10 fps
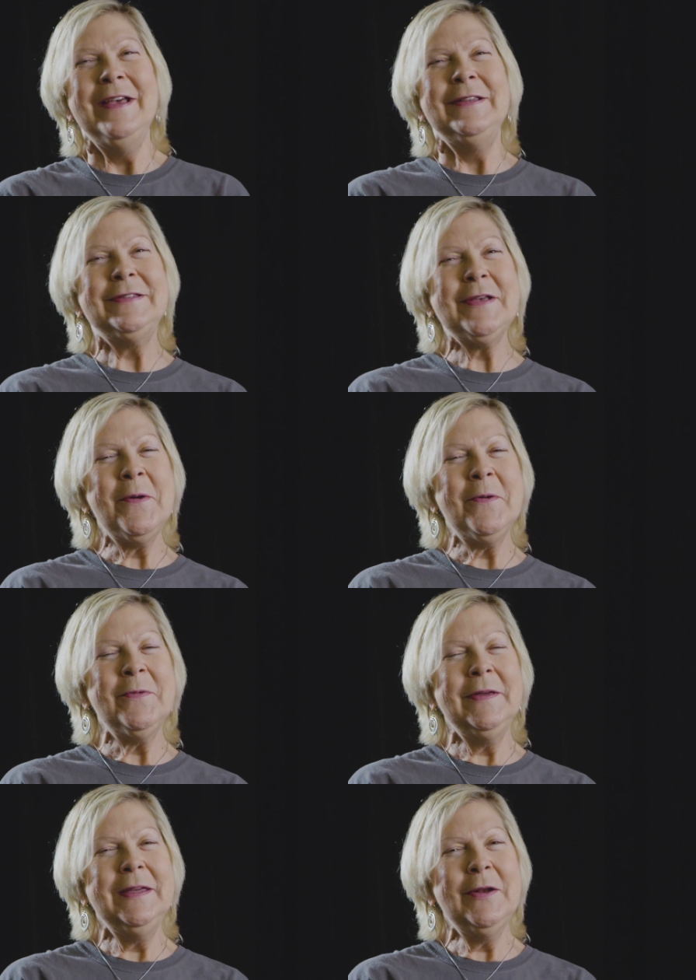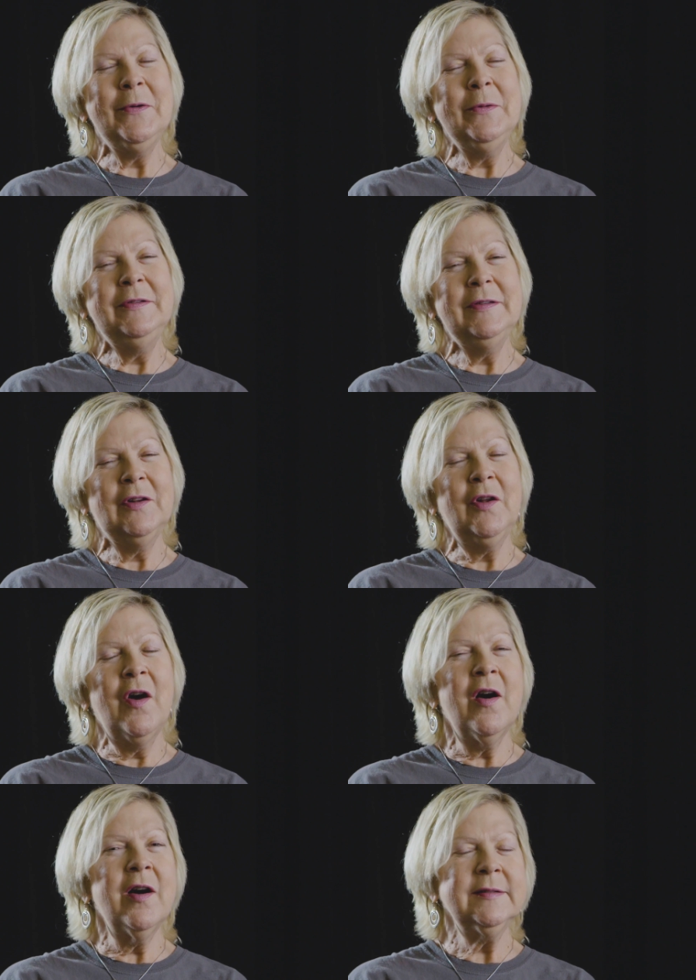So, it was just a
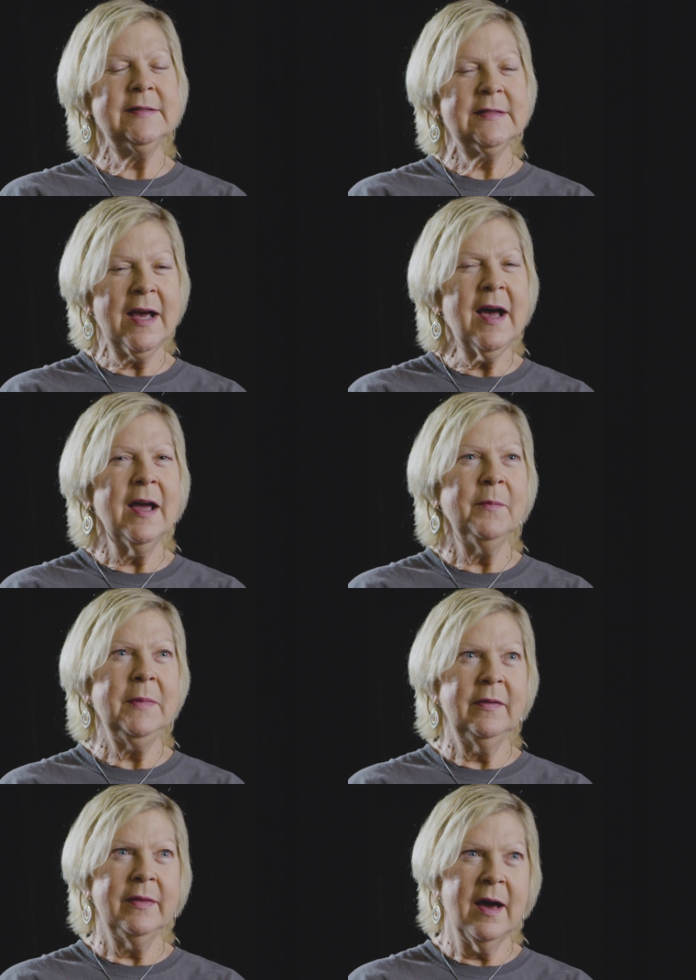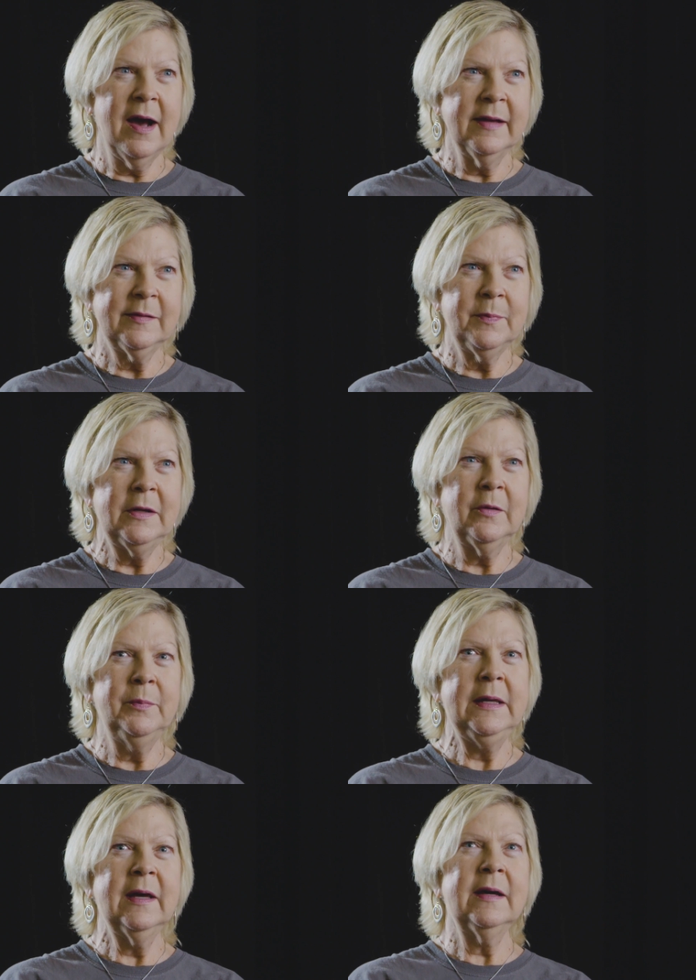long time in the hospital
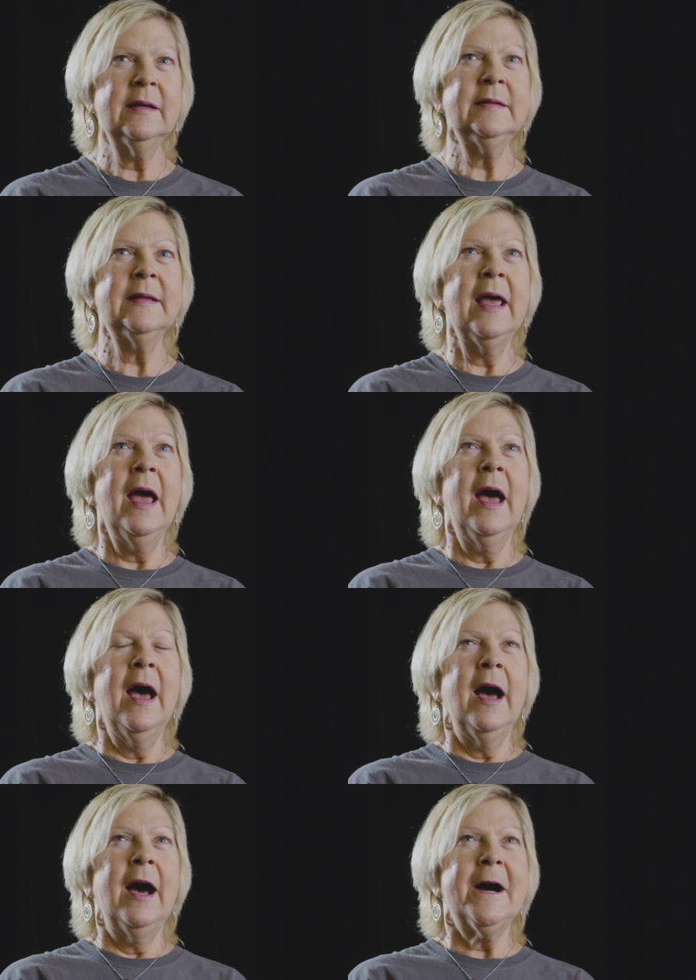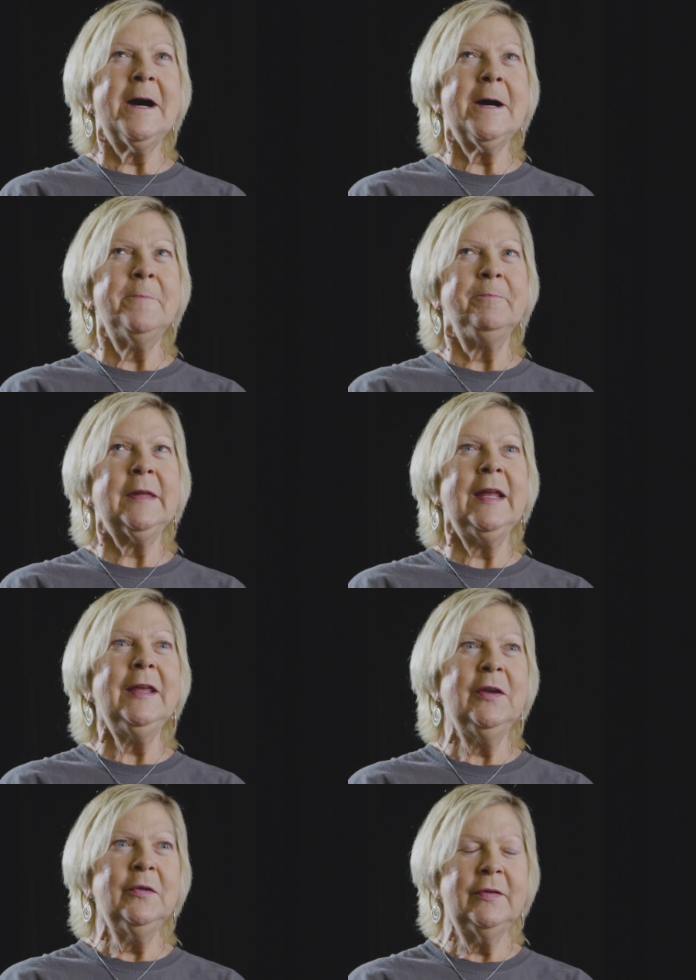because
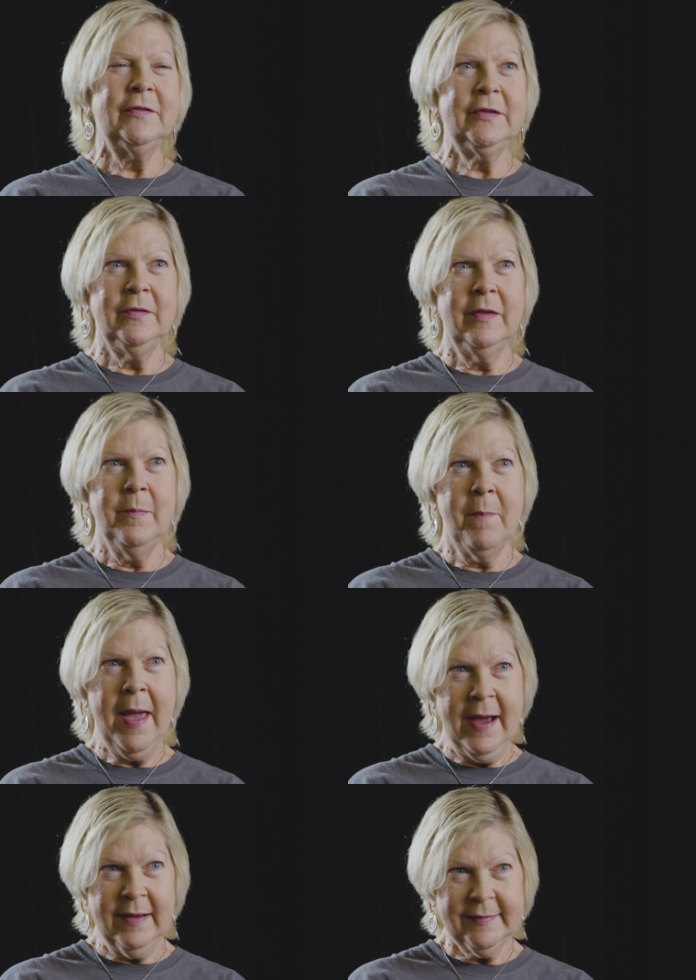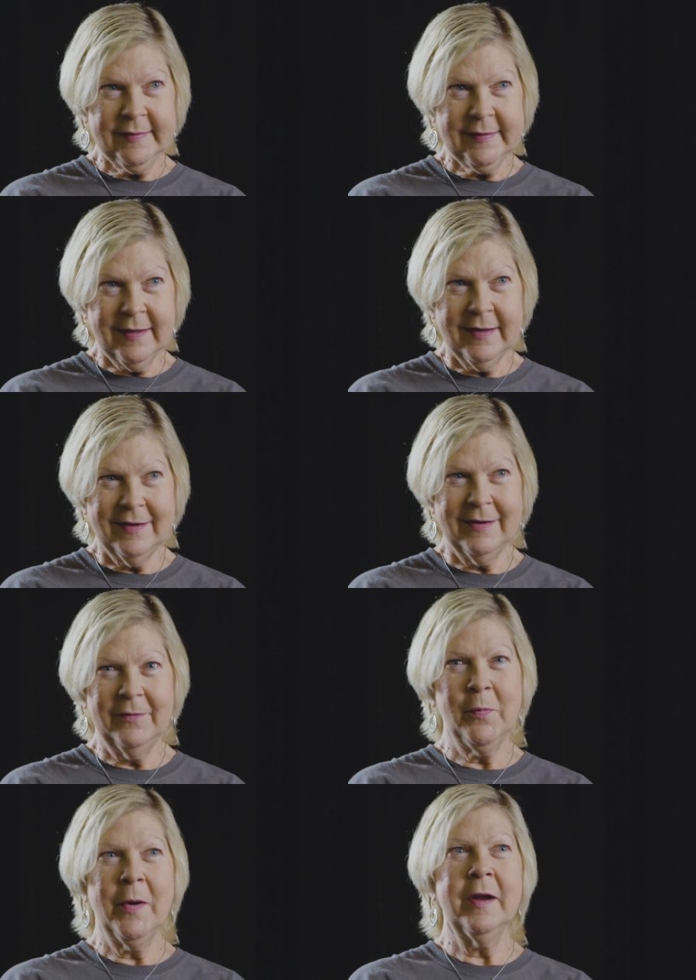getting used to the mask
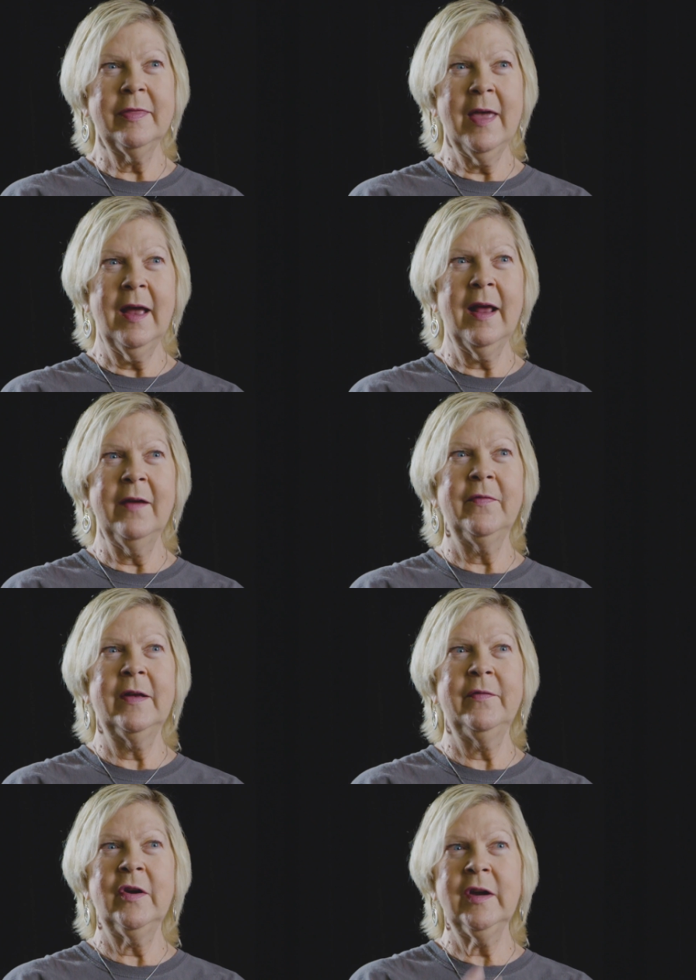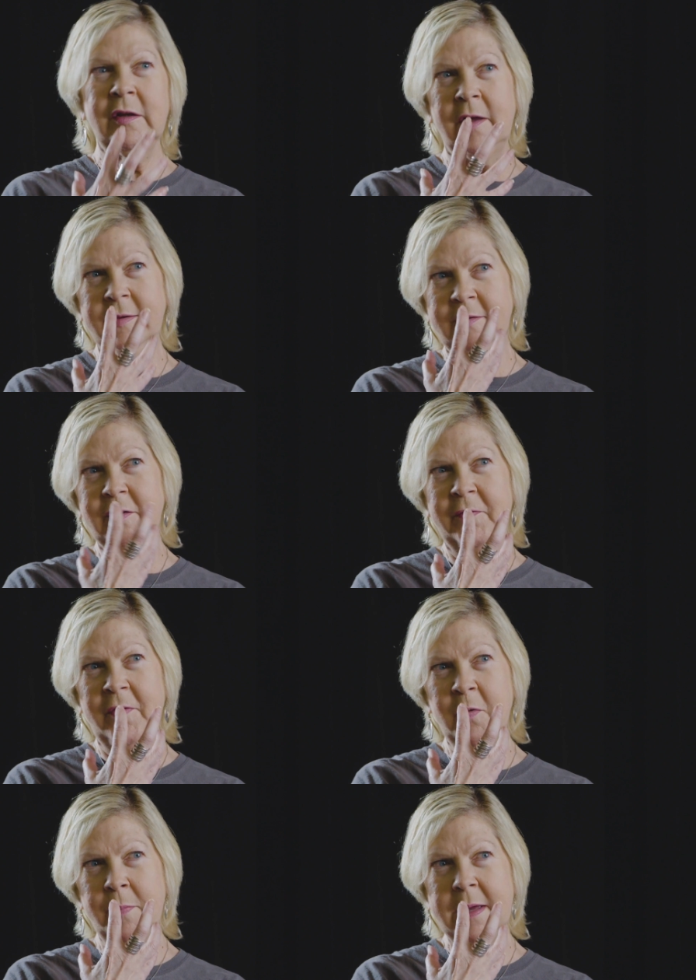of wearing that, I felt very
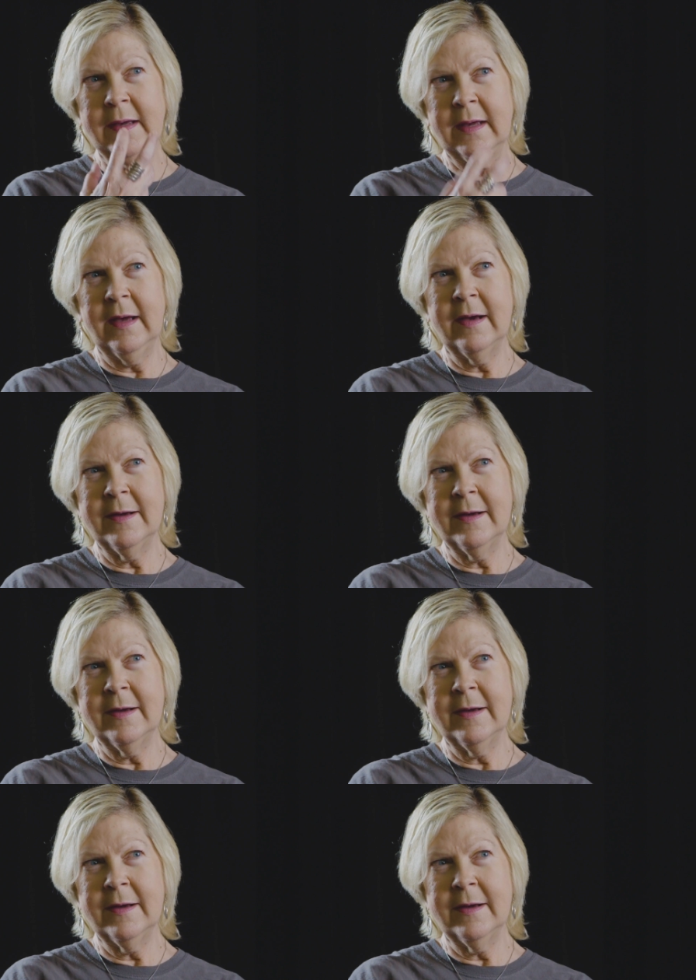claustrophobic.